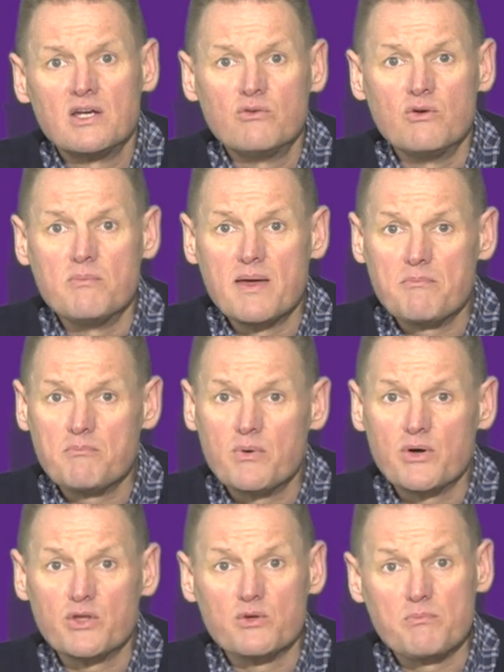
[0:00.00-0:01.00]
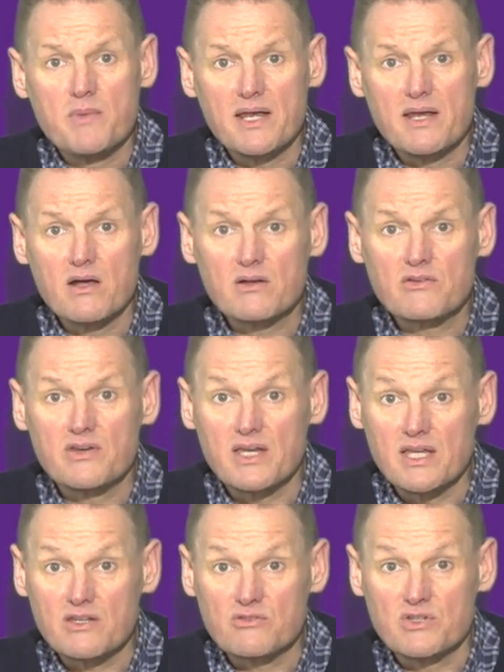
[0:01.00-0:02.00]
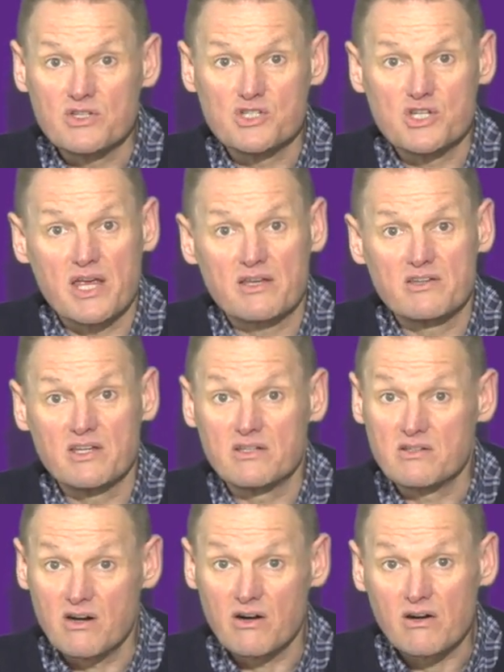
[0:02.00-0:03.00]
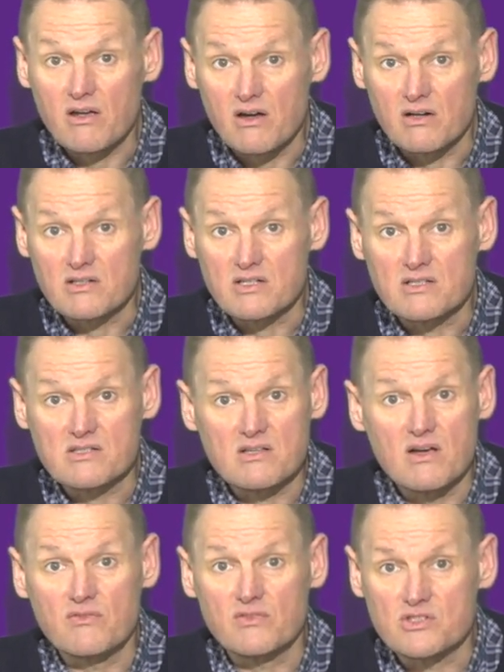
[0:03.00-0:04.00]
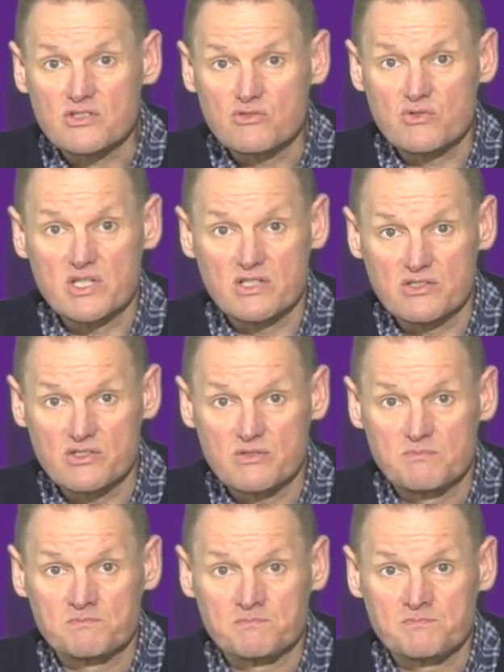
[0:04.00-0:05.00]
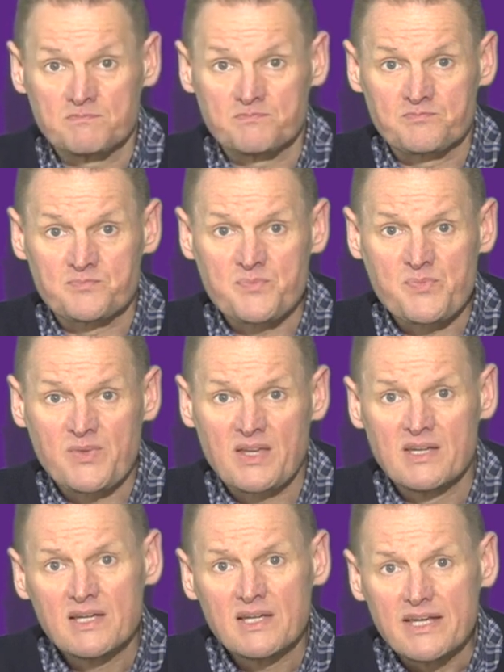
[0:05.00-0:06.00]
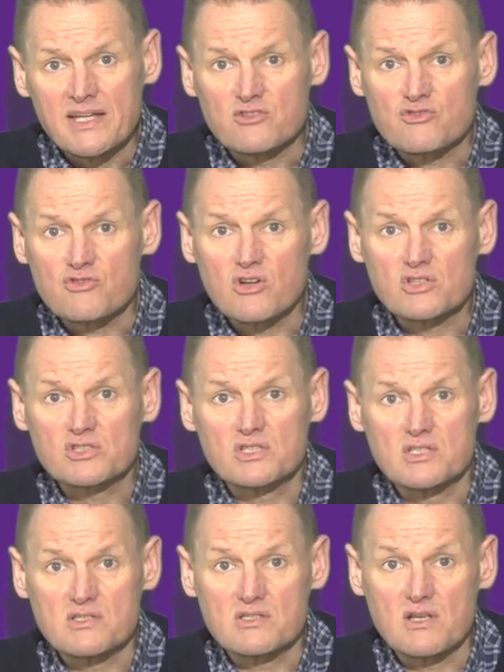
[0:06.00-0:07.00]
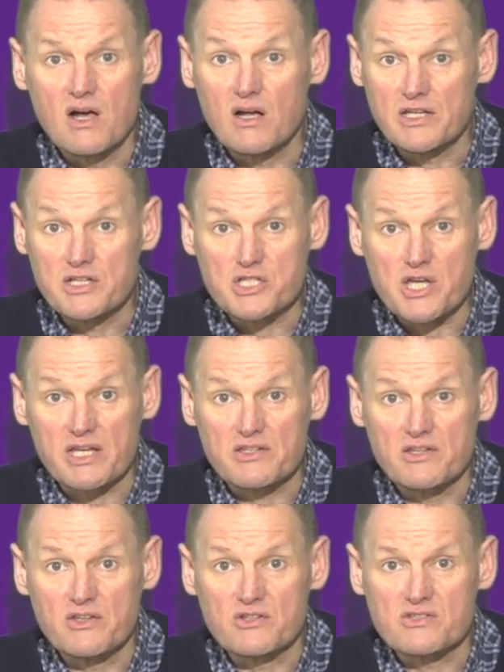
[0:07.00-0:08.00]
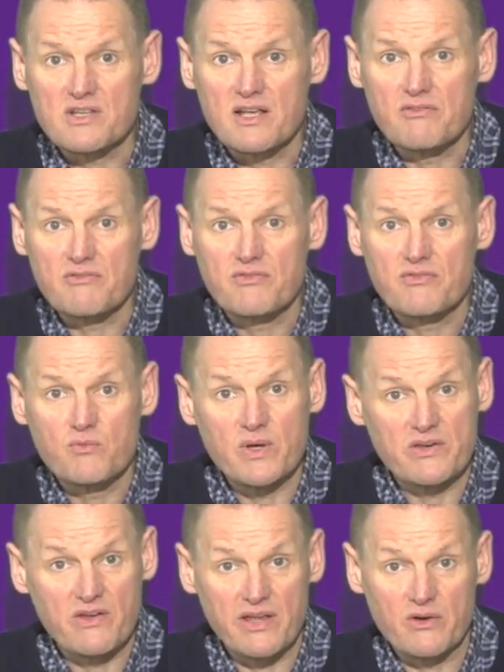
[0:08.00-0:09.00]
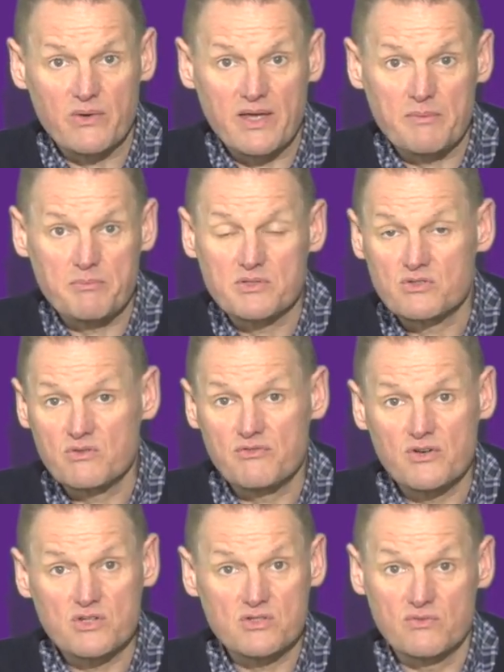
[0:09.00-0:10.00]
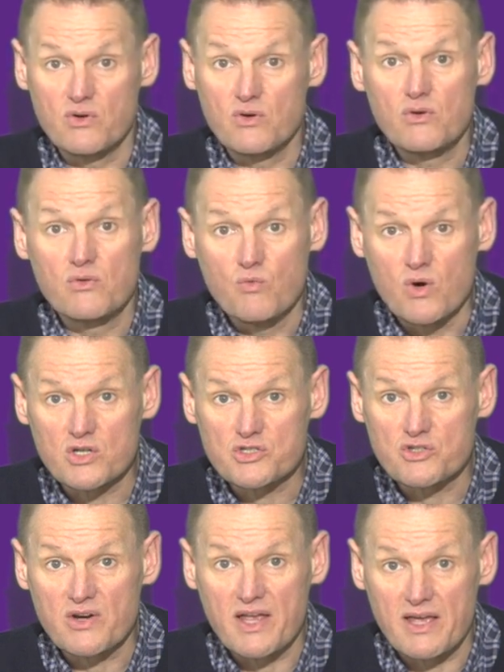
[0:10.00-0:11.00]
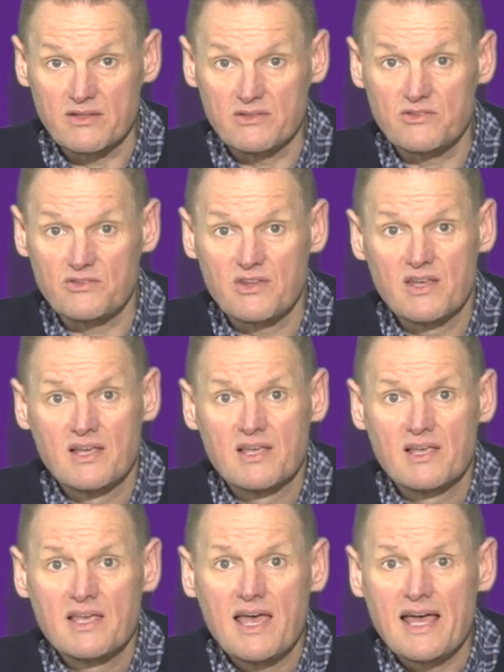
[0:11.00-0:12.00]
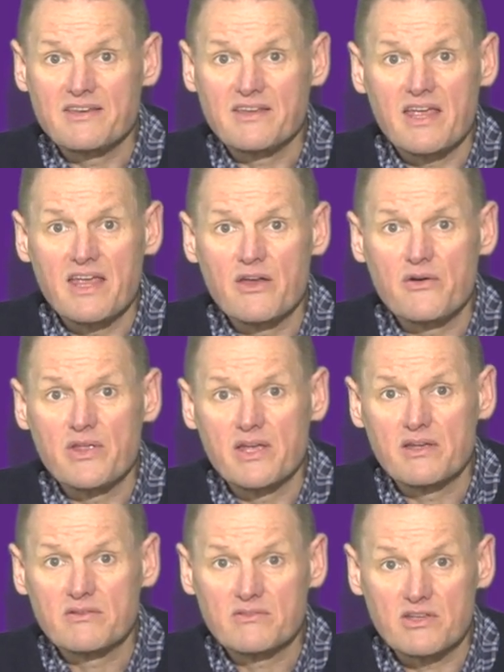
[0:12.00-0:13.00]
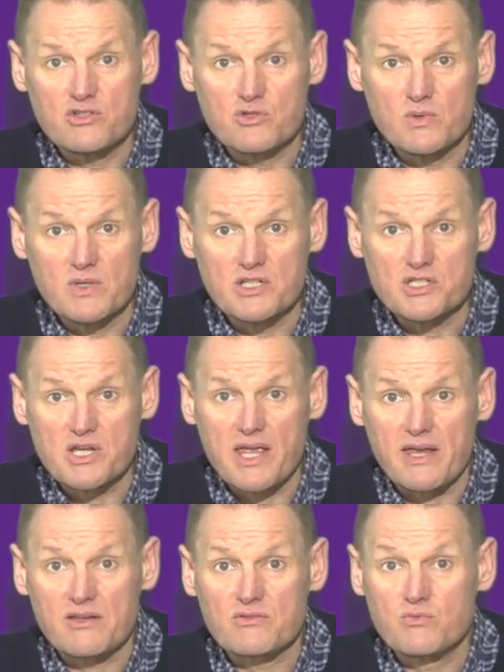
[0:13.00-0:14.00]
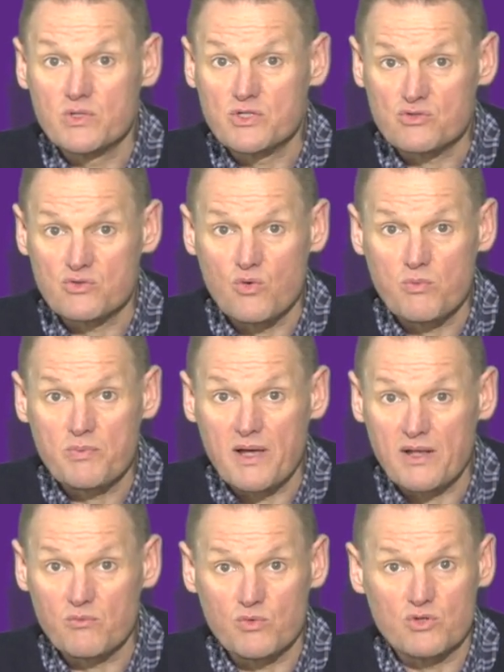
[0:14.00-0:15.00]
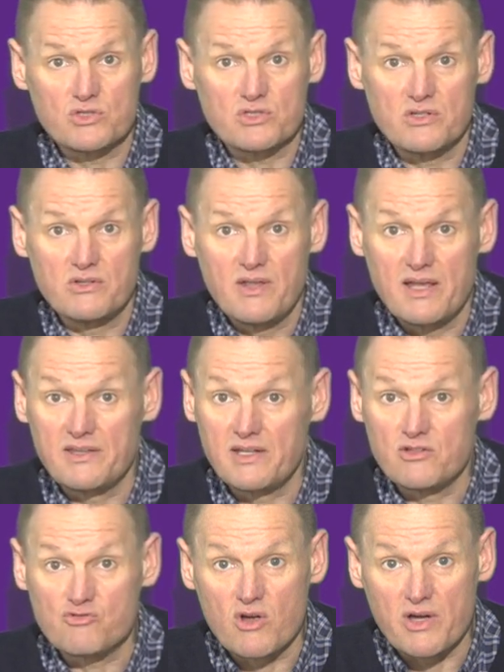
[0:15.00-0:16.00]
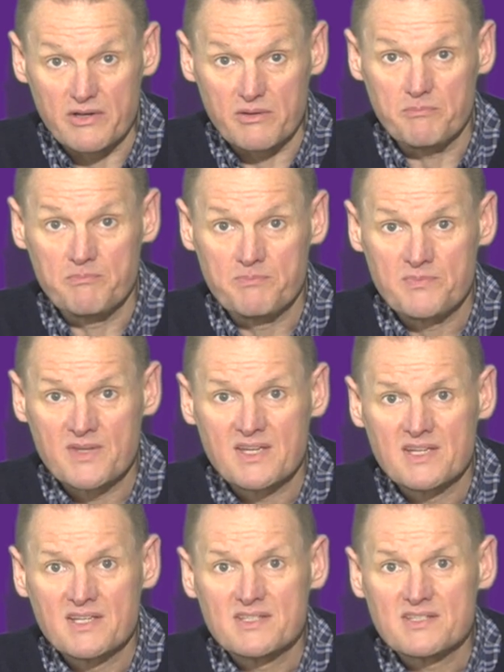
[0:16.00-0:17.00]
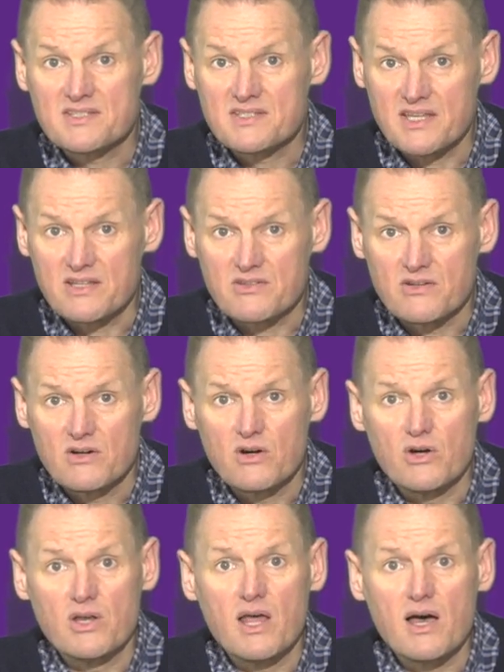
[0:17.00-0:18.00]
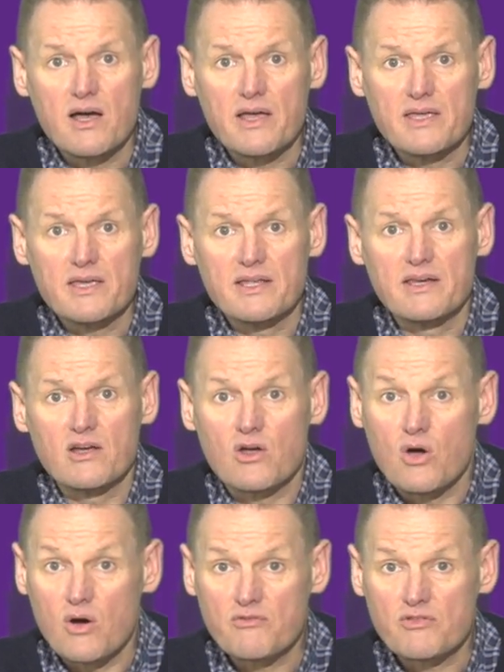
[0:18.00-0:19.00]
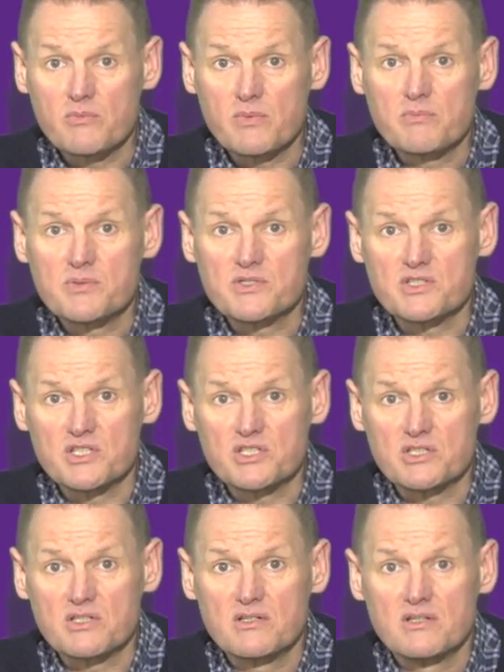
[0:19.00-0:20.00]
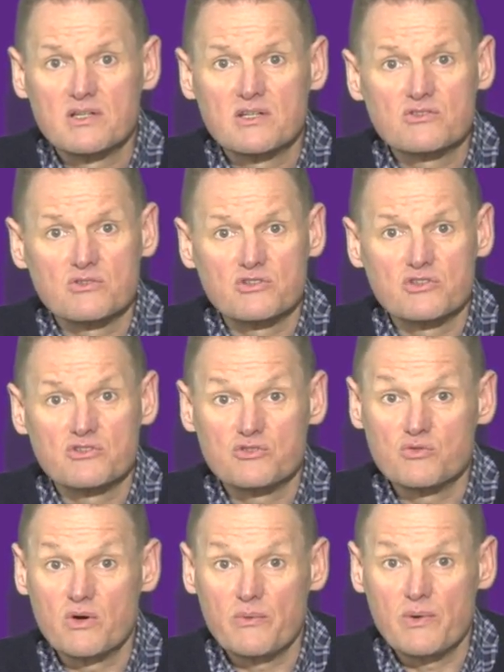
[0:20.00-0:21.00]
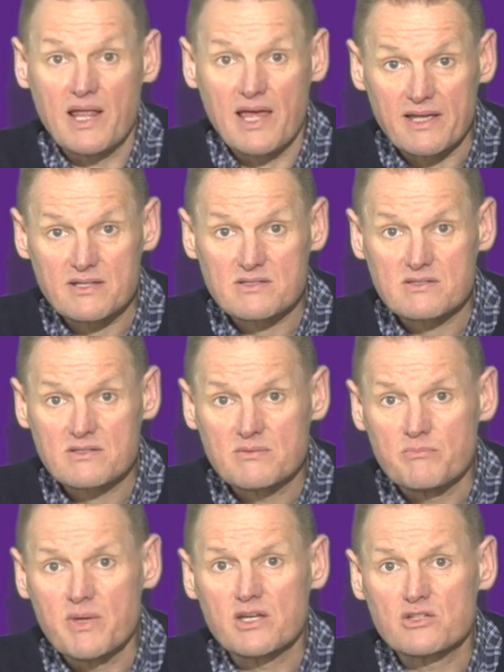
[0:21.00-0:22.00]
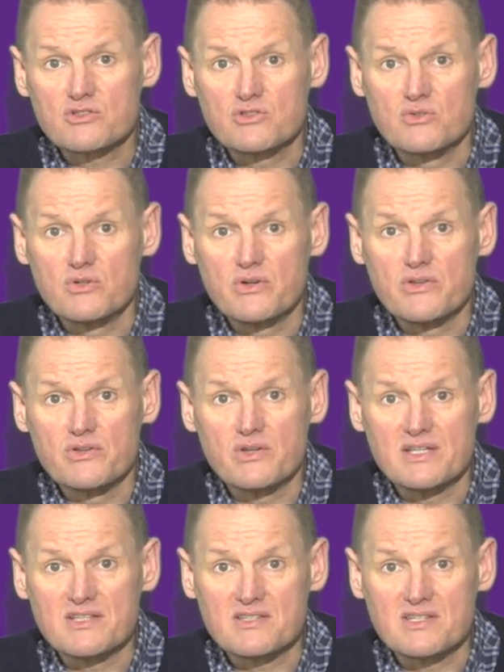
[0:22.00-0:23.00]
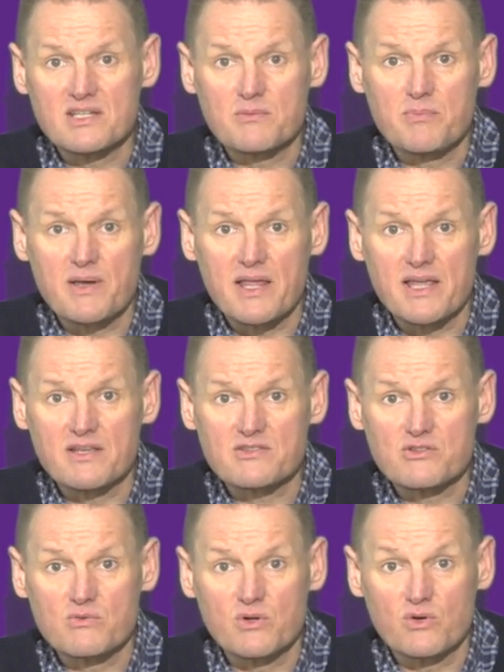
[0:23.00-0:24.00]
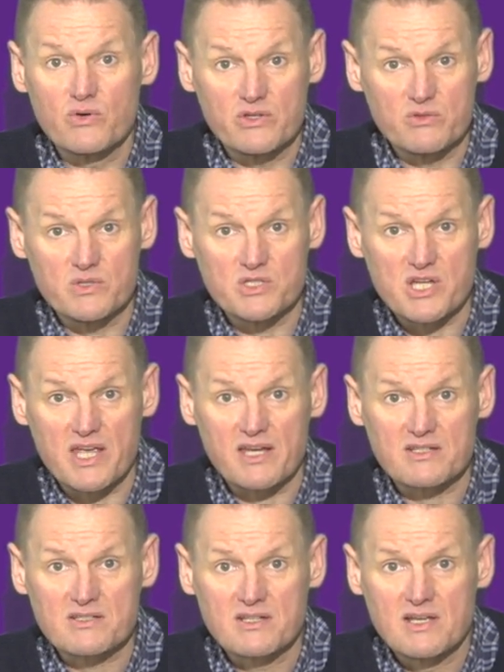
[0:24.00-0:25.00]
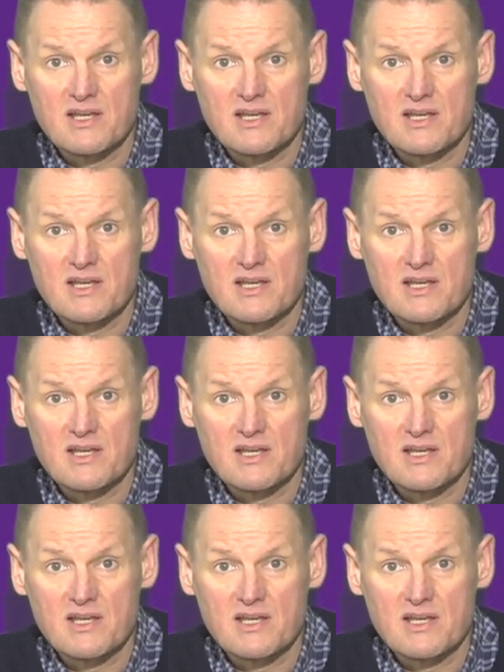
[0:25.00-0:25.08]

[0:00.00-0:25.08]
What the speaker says: Remember, you may not need to inject the entire contents of the syringe. Instructions on injecting yourself with Innohep. So first of all, wash your hands and the area that you will inject with soap and water, and then dry them. Sit or lie in a comfortable position so that you are relaxed. Make sure you can see the place you are going to inject.